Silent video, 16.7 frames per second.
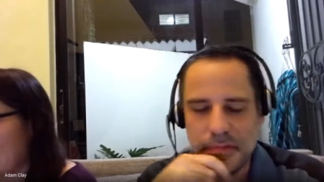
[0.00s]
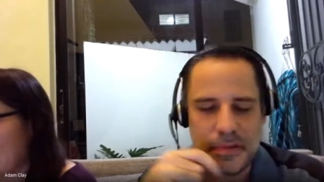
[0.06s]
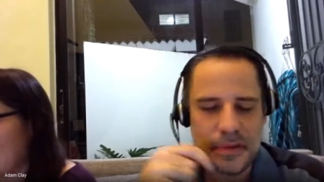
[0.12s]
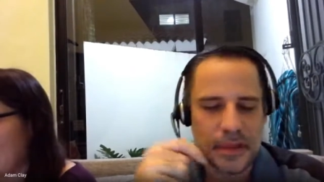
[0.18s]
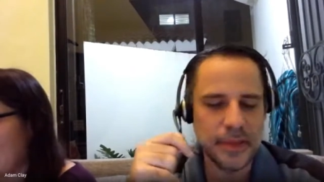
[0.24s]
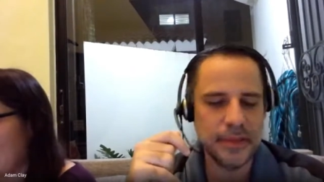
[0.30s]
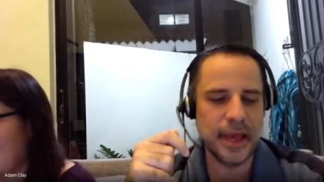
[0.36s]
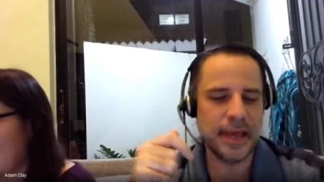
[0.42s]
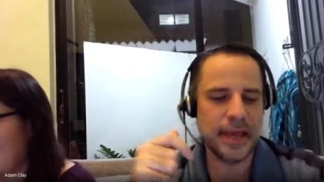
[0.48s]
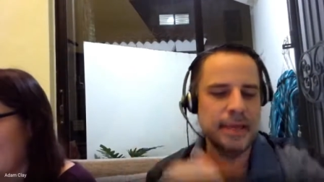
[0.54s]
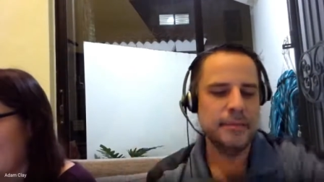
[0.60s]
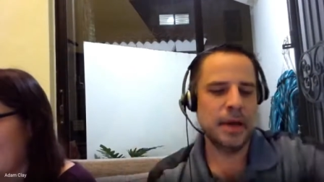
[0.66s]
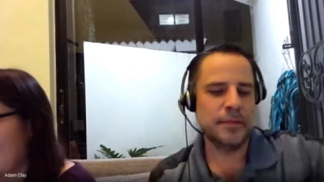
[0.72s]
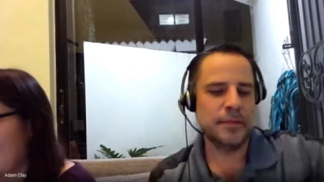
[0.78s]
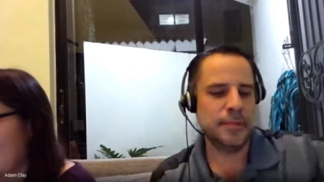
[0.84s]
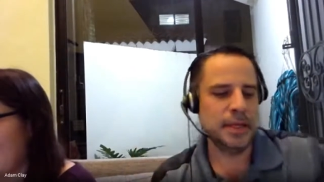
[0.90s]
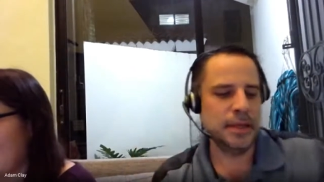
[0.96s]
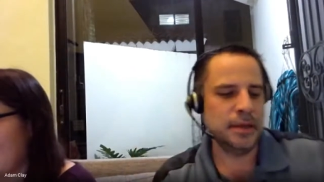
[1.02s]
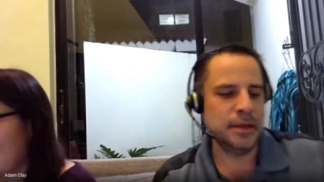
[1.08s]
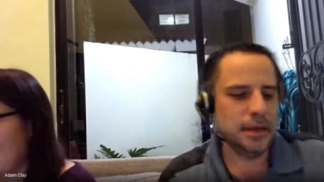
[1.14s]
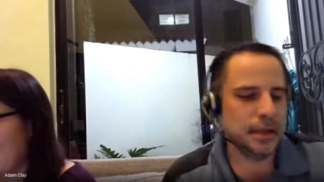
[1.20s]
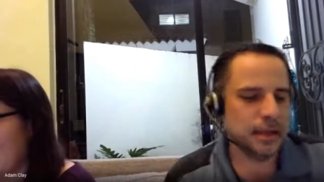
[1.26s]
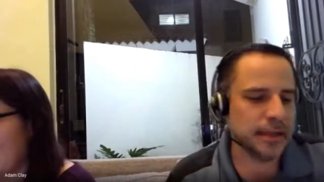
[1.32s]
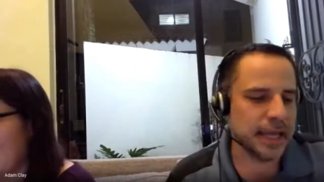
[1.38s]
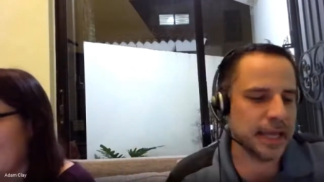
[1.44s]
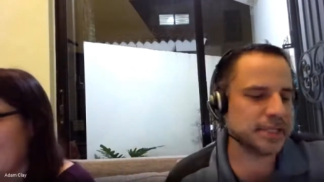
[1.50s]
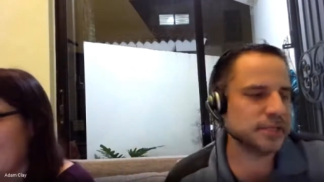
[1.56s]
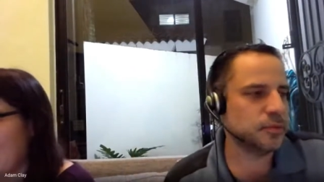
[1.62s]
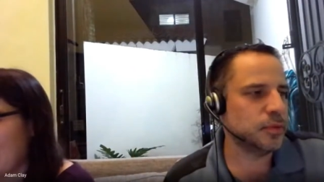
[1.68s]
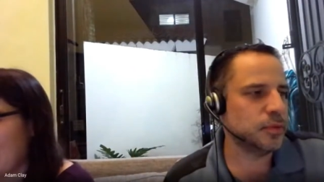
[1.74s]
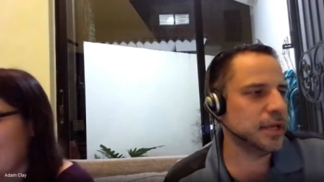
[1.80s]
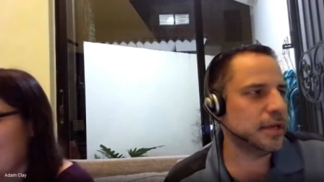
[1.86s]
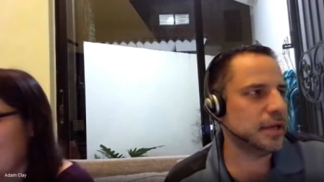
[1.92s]
that emailed me last
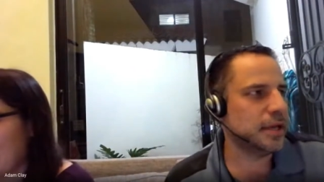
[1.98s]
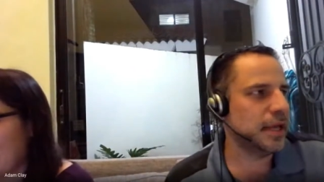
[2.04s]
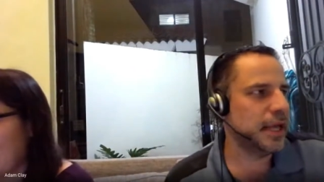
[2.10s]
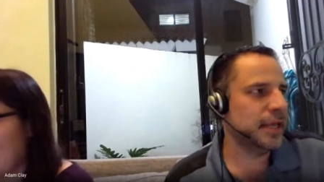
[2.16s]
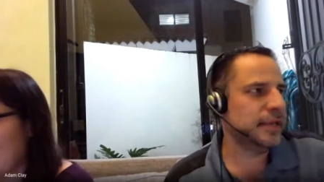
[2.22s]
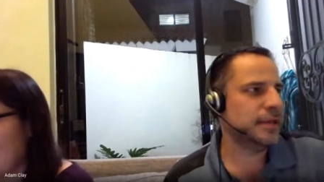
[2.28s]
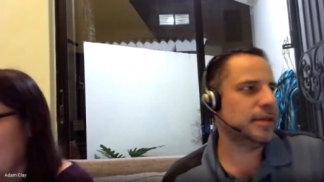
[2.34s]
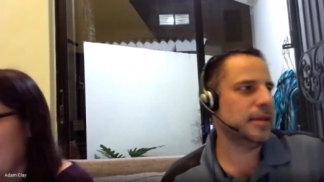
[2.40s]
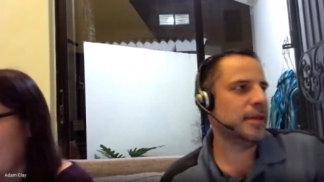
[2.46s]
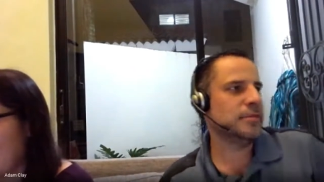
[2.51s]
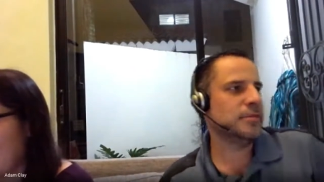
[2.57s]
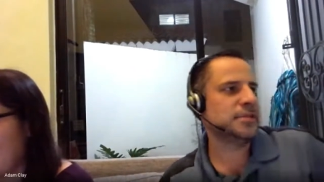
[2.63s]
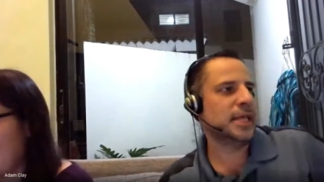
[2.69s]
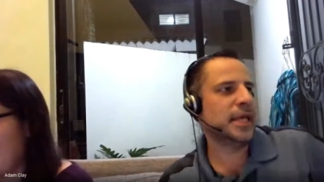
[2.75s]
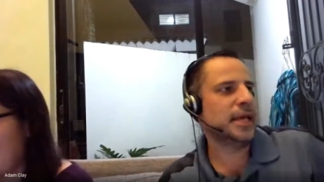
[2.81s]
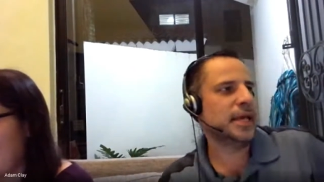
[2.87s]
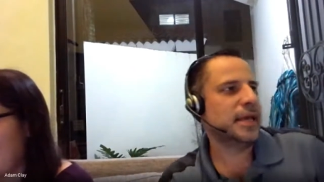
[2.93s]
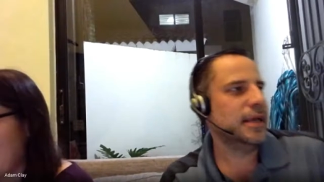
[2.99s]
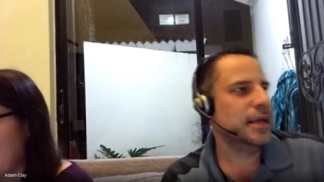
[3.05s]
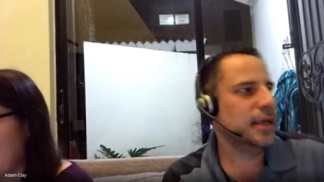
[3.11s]
week and was like,